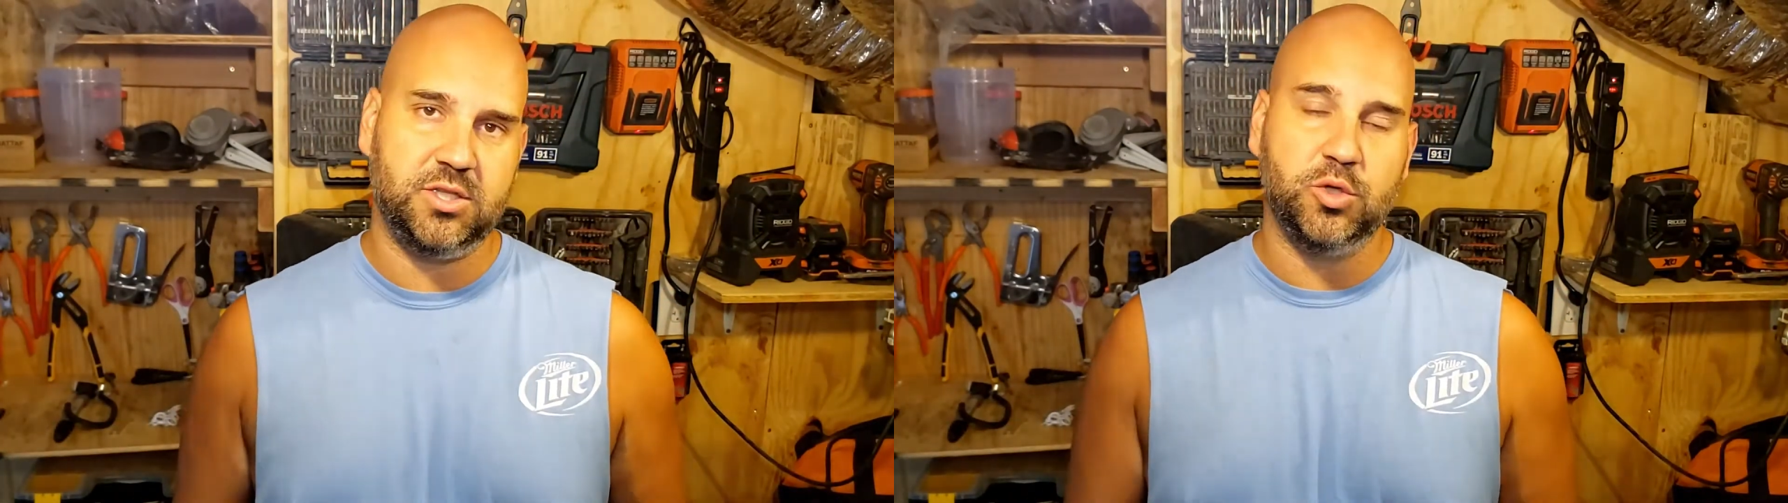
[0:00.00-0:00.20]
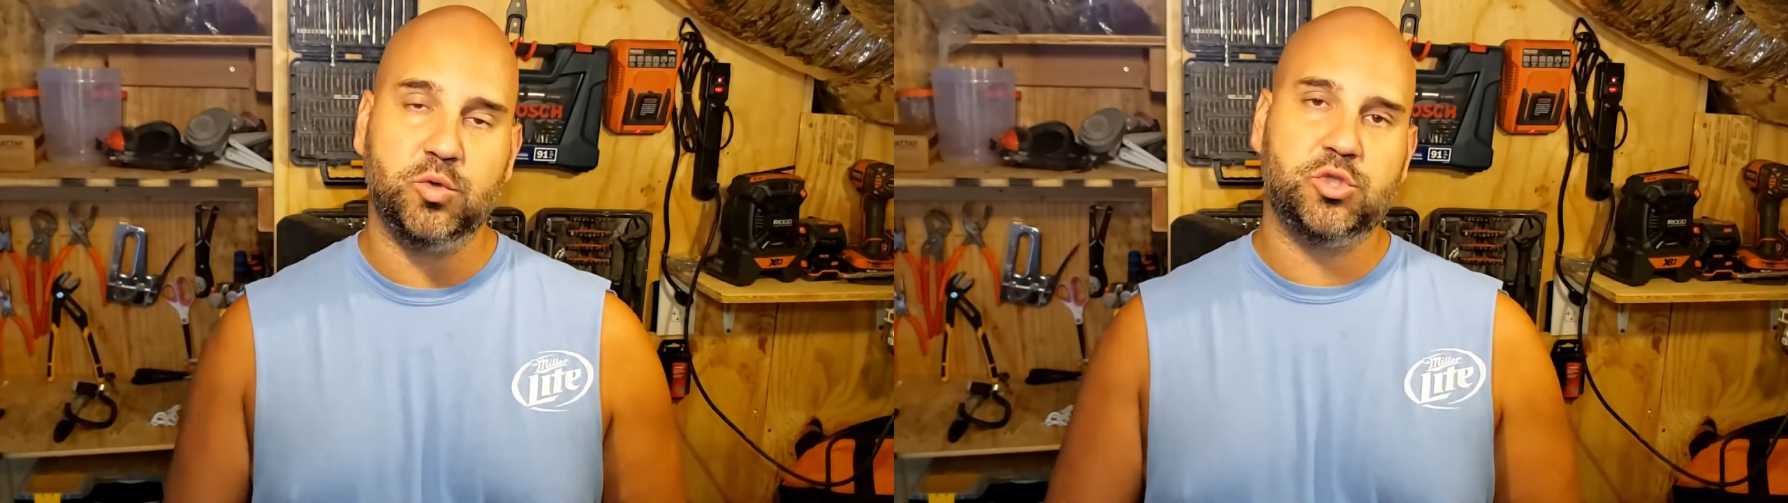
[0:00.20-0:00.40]

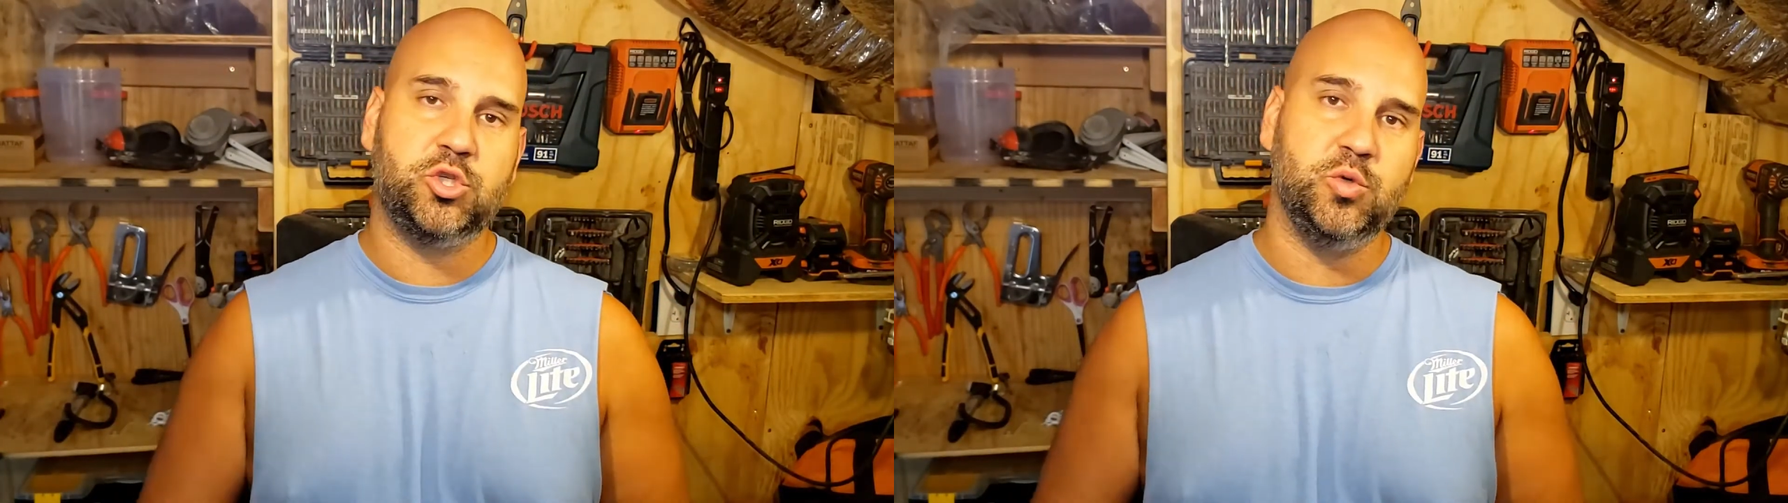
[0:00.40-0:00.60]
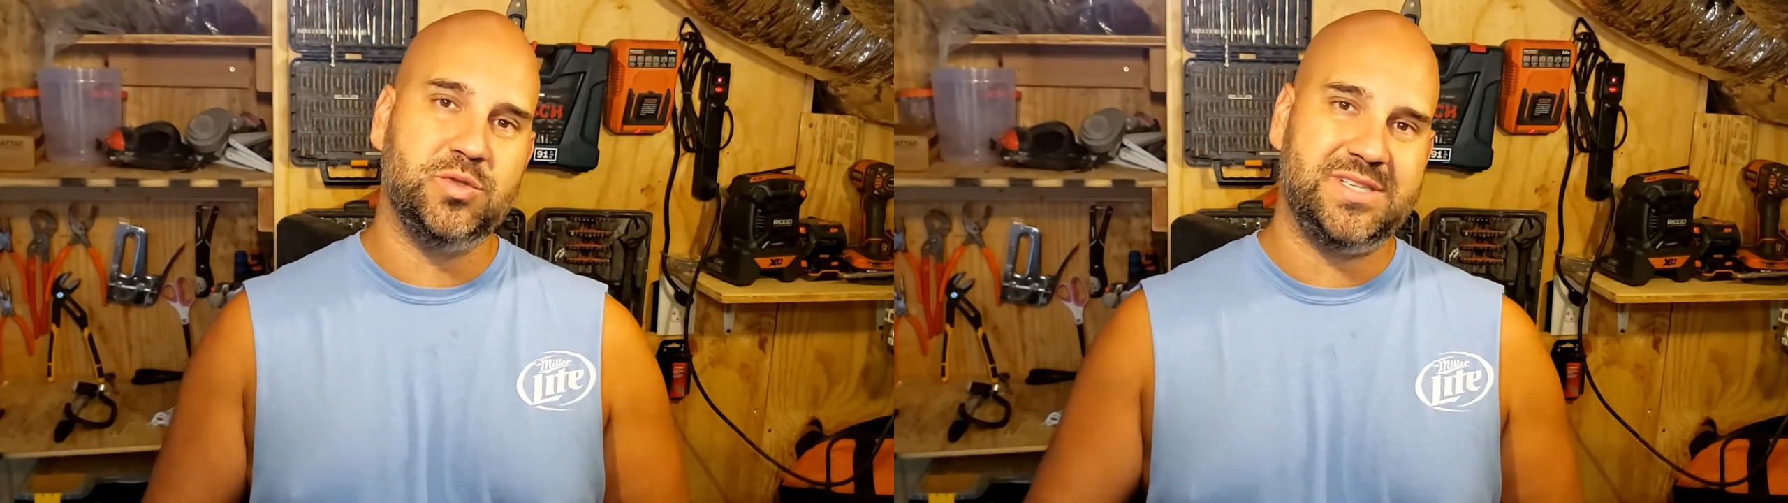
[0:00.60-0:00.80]
Luke's
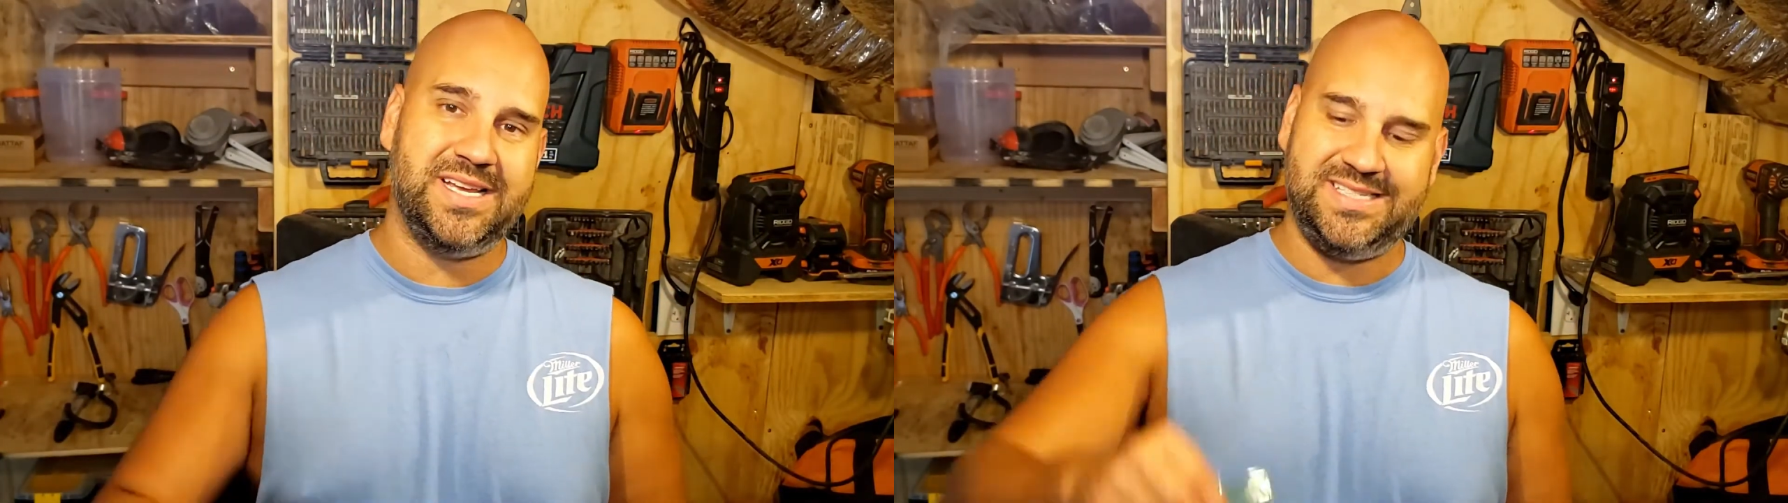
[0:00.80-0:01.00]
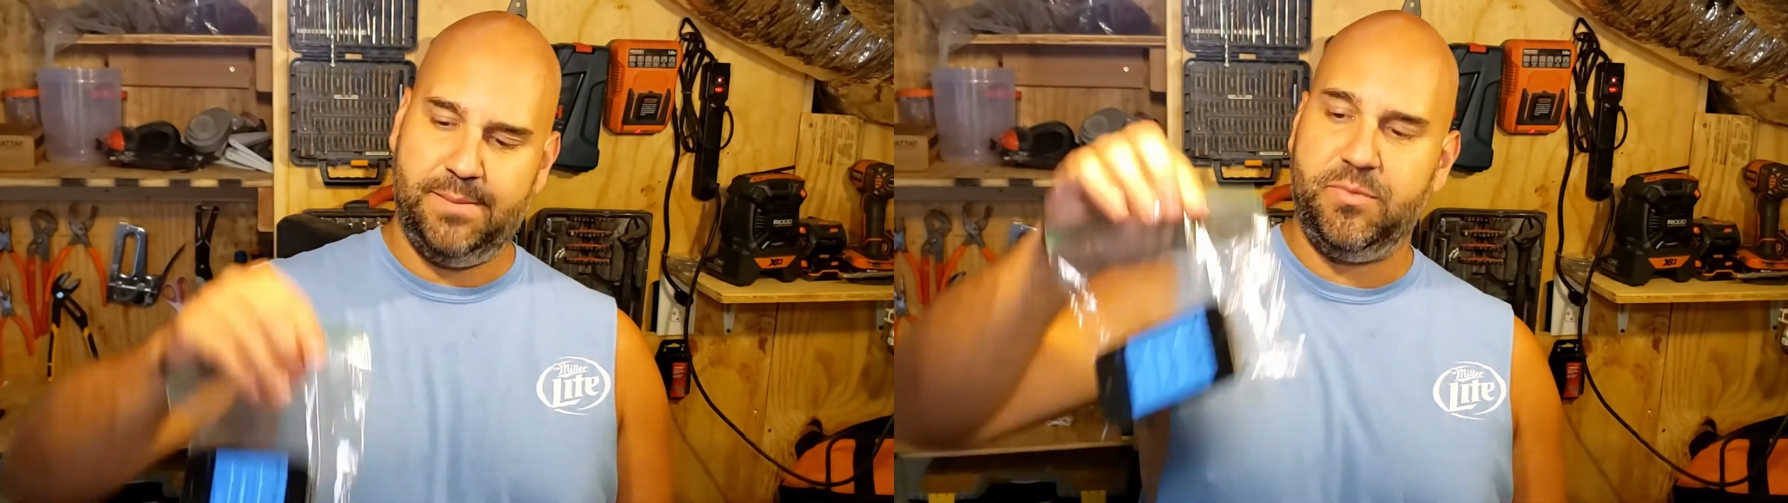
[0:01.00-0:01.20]
Tuesday Tip.